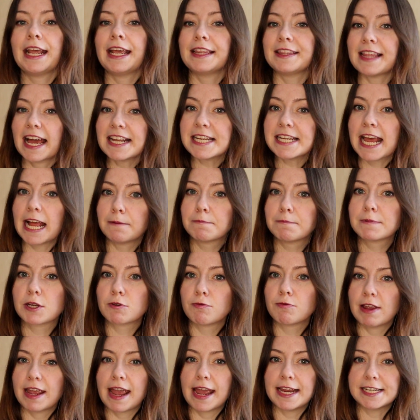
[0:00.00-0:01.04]
That helped
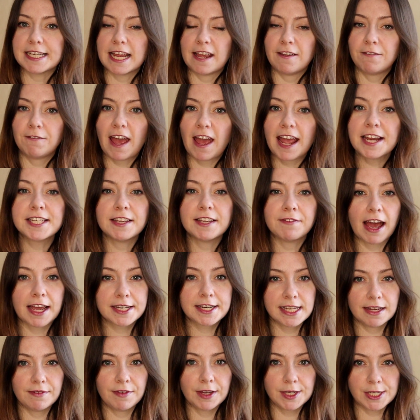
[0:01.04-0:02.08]
create effective
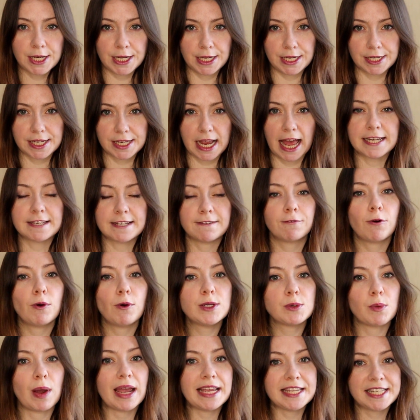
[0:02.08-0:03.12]
activities and
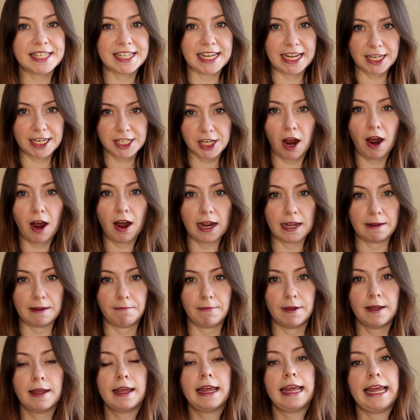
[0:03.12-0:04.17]
avoid wasting
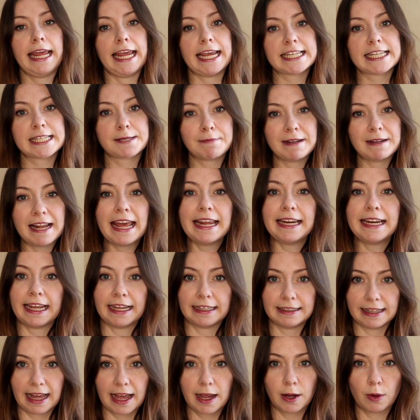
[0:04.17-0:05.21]
time
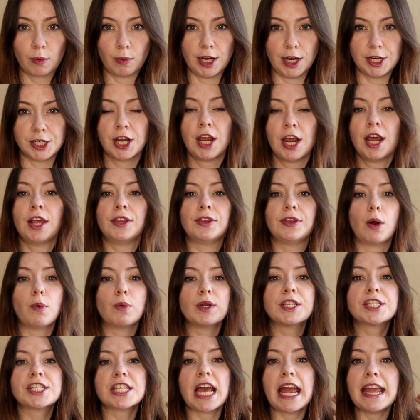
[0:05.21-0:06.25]
explaining language that
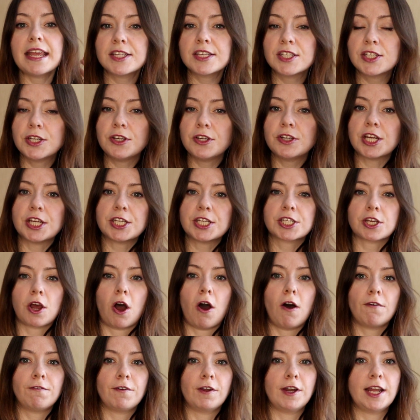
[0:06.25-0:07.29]
would take students
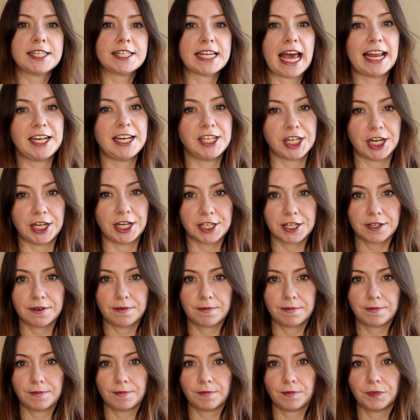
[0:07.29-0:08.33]
off on a tangent.
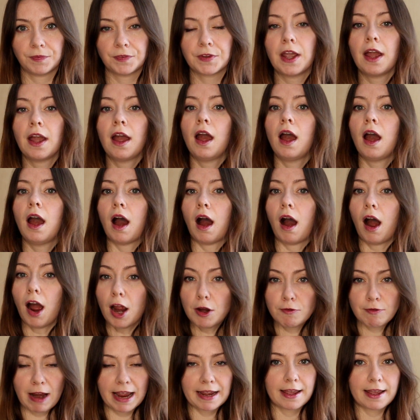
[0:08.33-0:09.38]

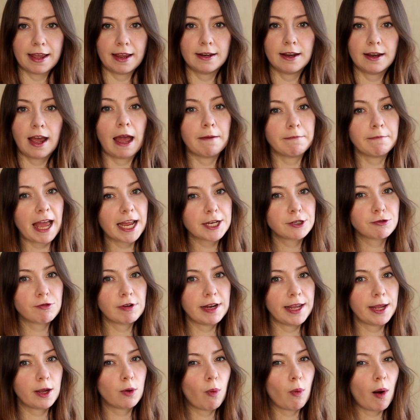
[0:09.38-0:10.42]
I reckon I'm
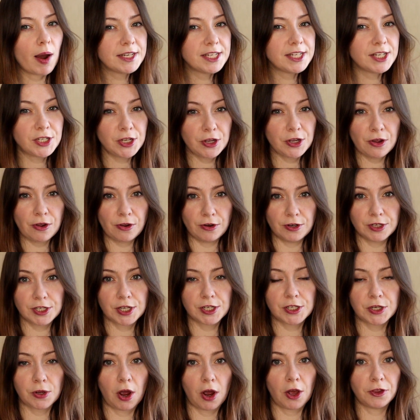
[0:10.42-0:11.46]
naturally quite attuned
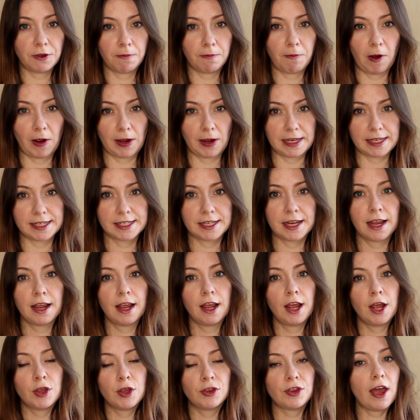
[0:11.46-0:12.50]
to other minds,
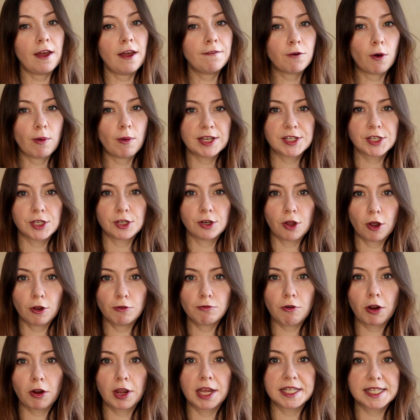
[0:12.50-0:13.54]
therefore it's no
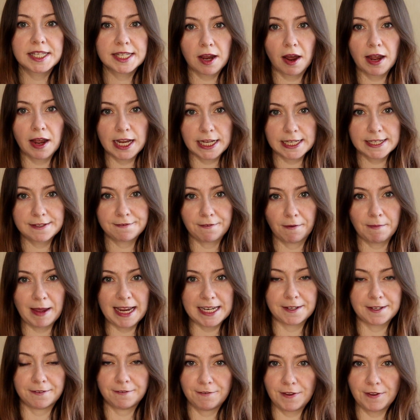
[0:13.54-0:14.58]
rocket science for me
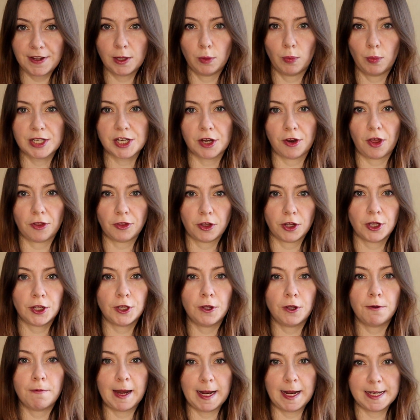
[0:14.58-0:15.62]
to feel what another
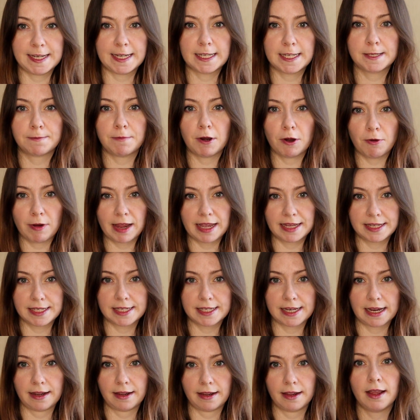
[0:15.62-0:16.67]
human is
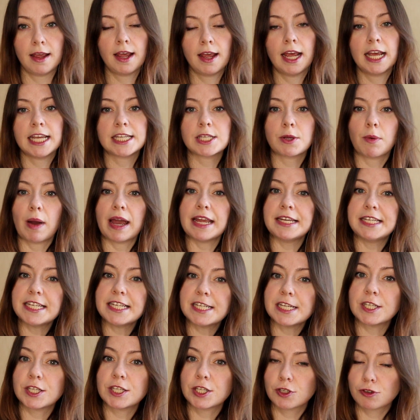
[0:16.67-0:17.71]
experiencing, so I
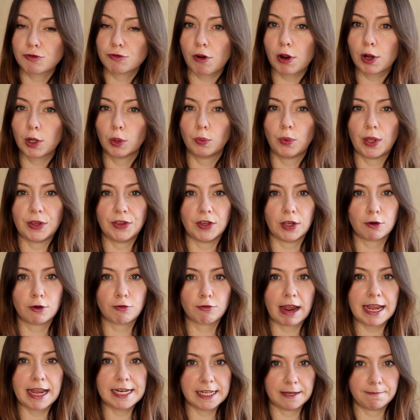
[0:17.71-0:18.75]
didn't struggle with the
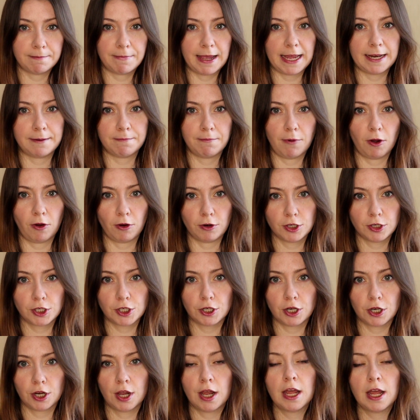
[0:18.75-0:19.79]
grading bit much.
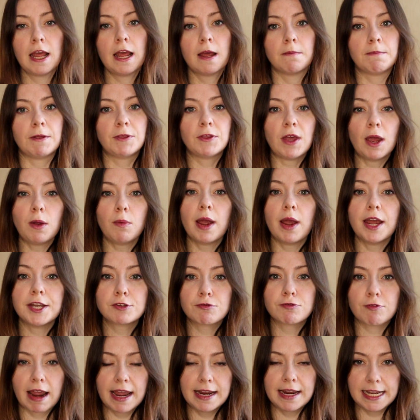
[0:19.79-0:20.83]
But there were
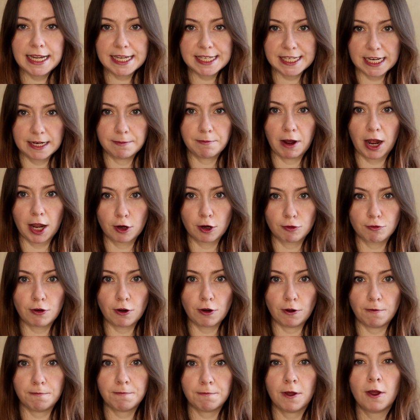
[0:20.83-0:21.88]
trainees in my
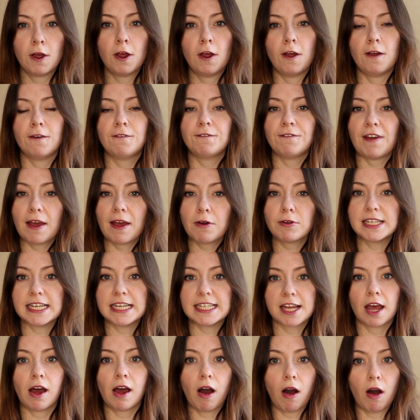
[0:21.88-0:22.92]
group who found
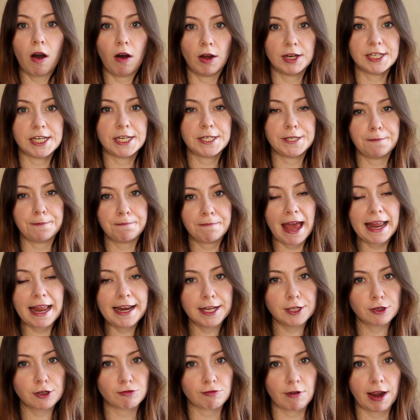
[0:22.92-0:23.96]
it hard to
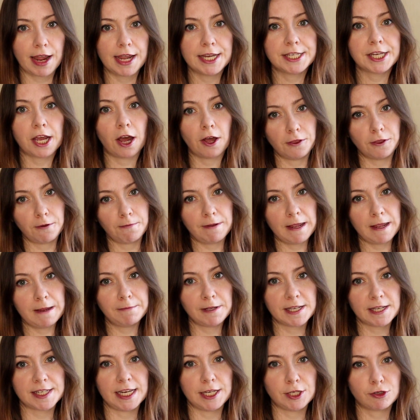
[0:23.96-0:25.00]
penetrate other
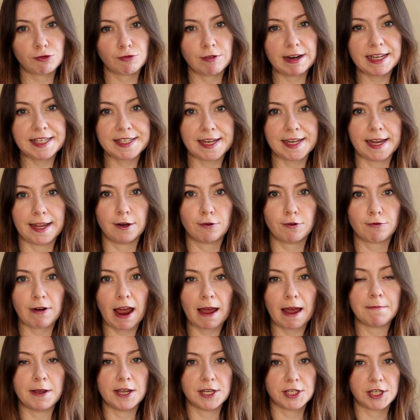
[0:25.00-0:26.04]
people's intrinsic
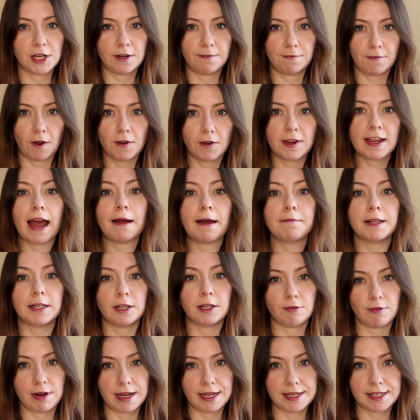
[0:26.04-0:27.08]
grammars and
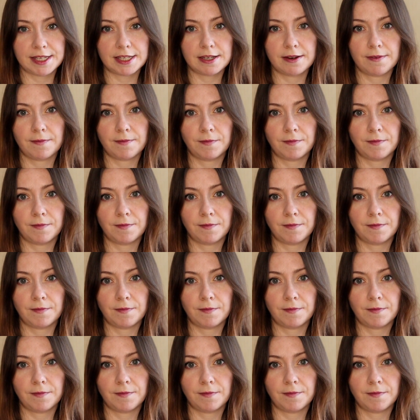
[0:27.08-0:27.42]
vocabularies.